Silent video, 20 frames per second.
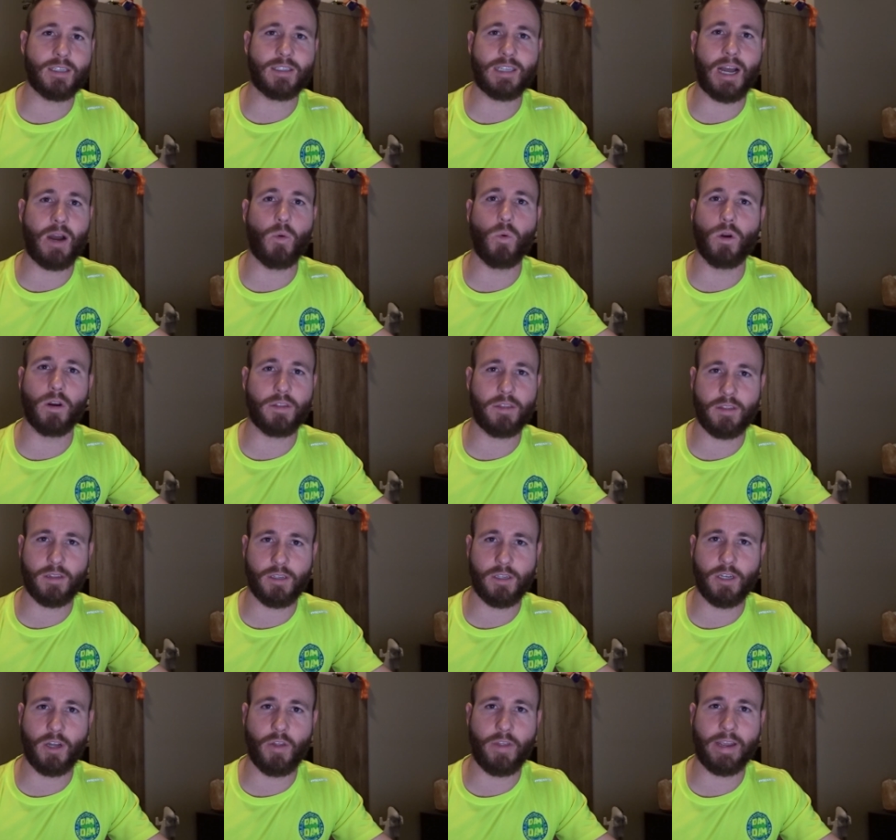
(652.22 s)
it's not worth it.
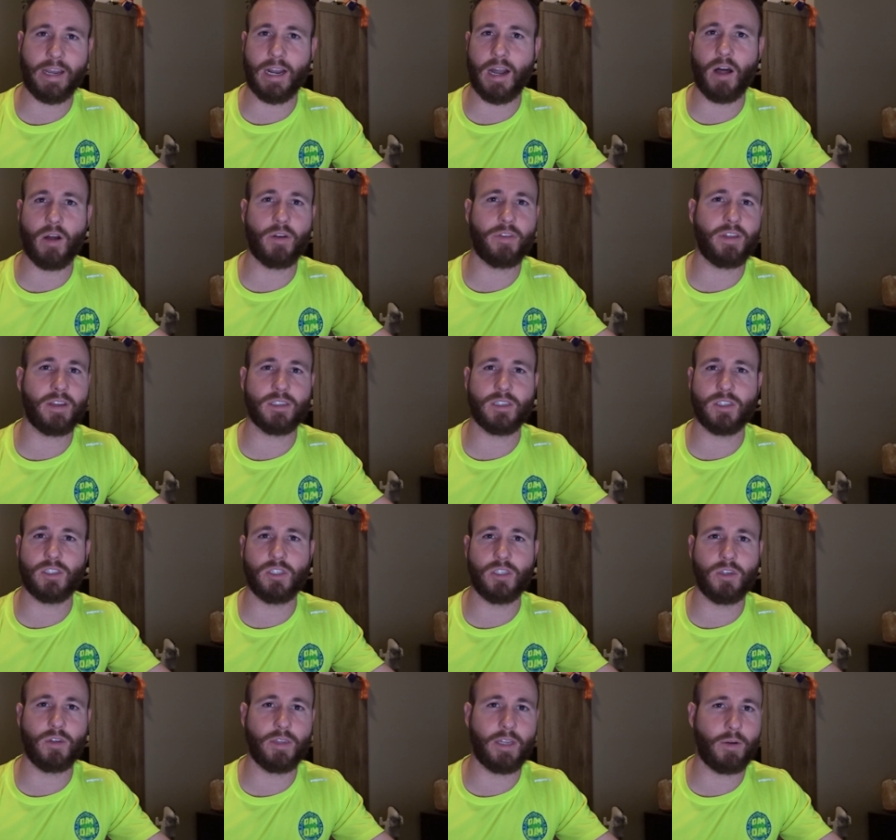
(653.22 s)
They got other things to
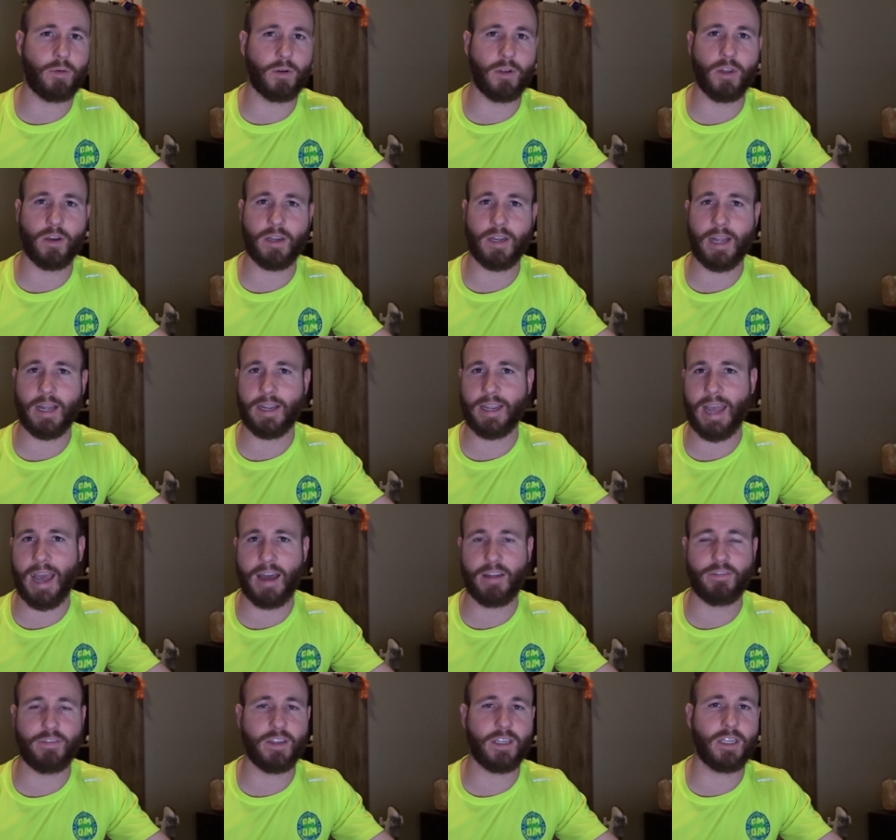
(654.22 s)
do. They were looking at
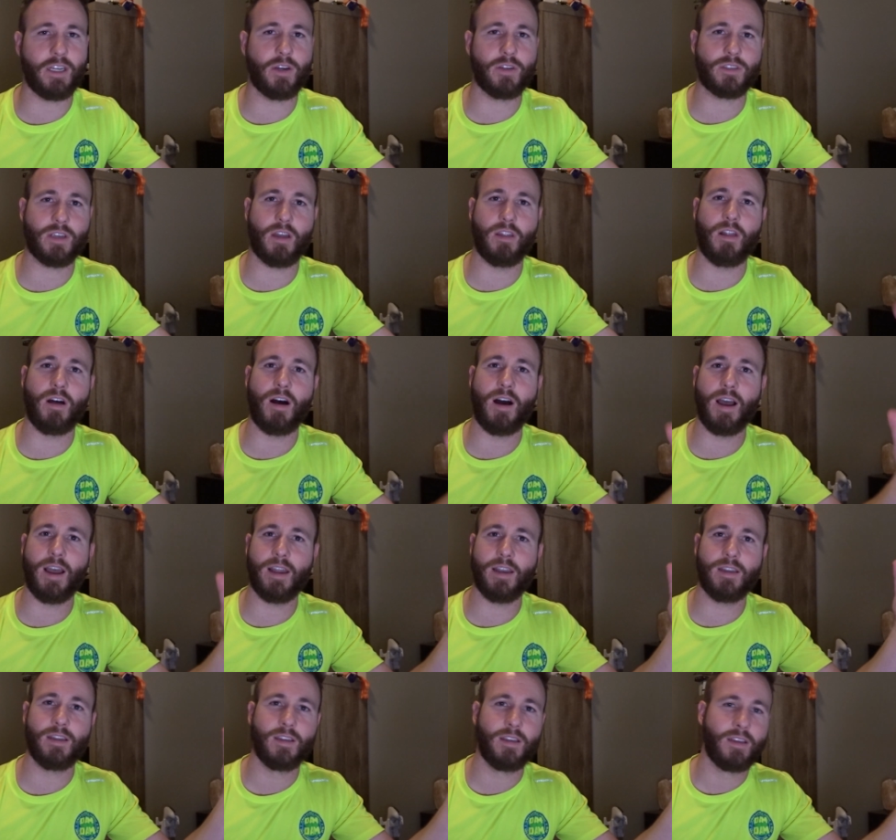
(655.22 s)
cat videos
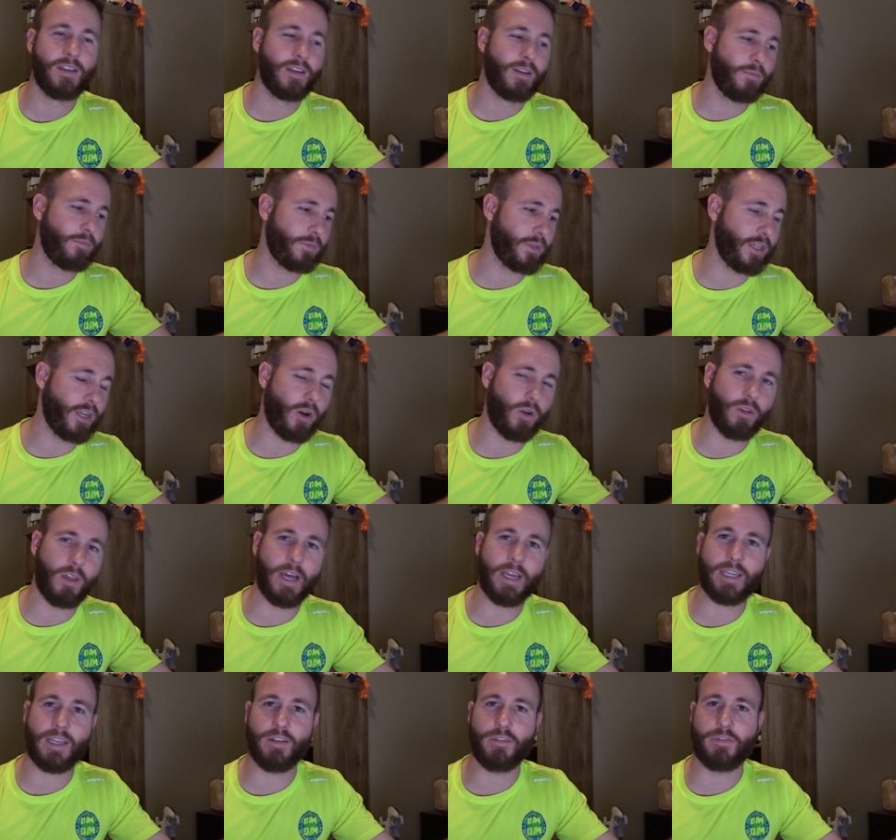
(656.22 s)
online,
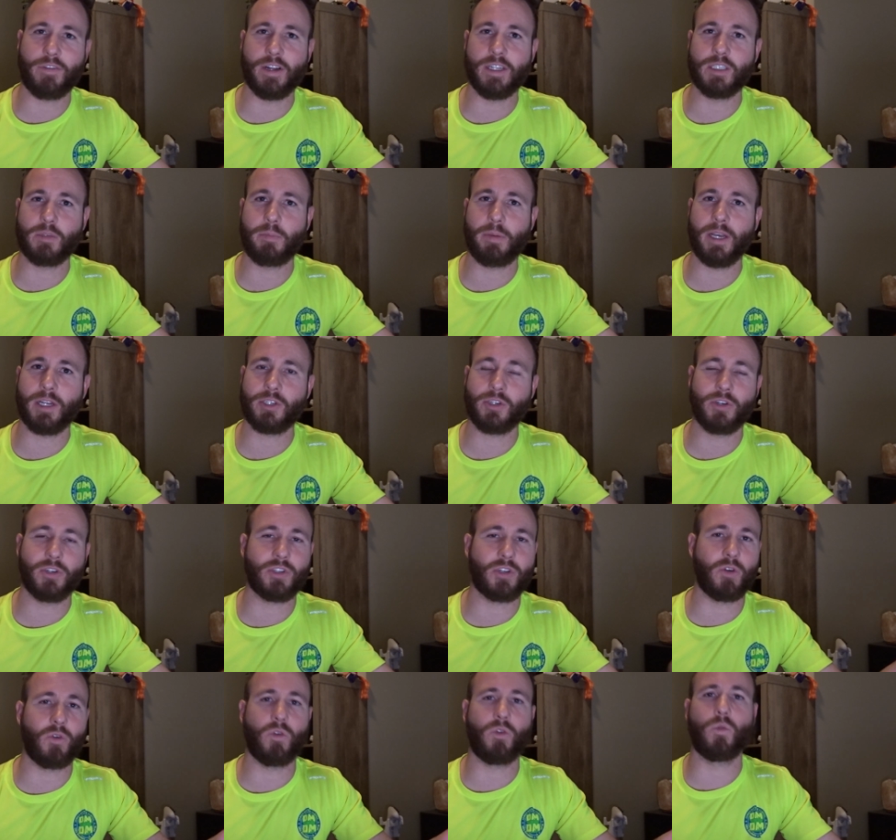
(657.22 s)
liking friends' pictures
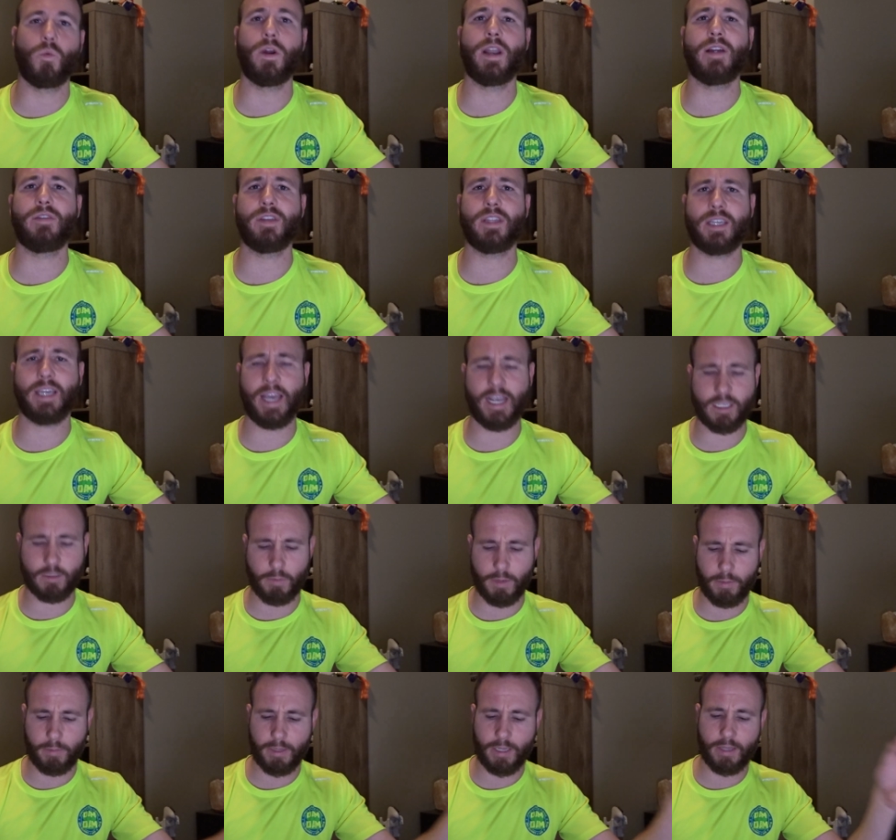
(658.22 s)
or whatever the case
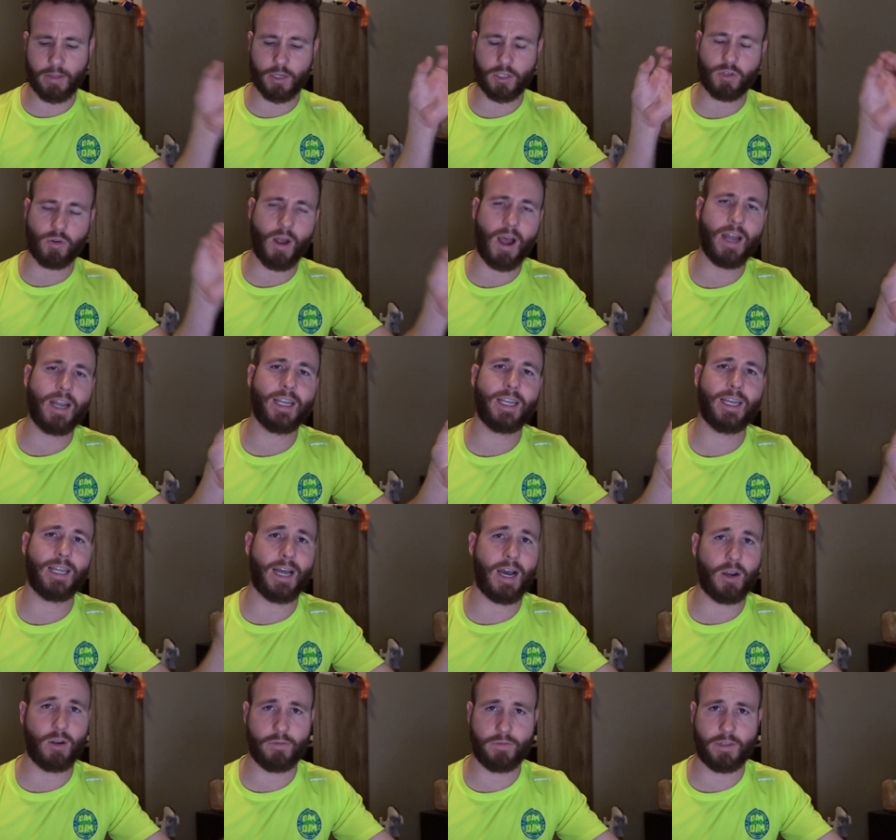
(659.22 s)
may be, and they're trying to get
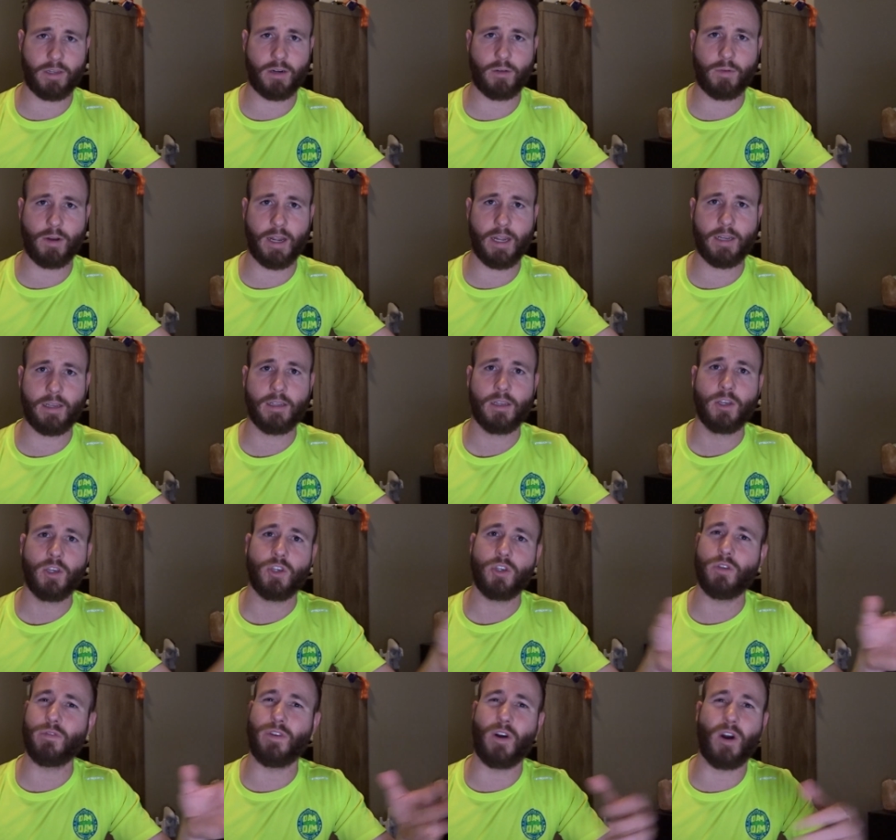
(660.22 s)
out of there, right? You've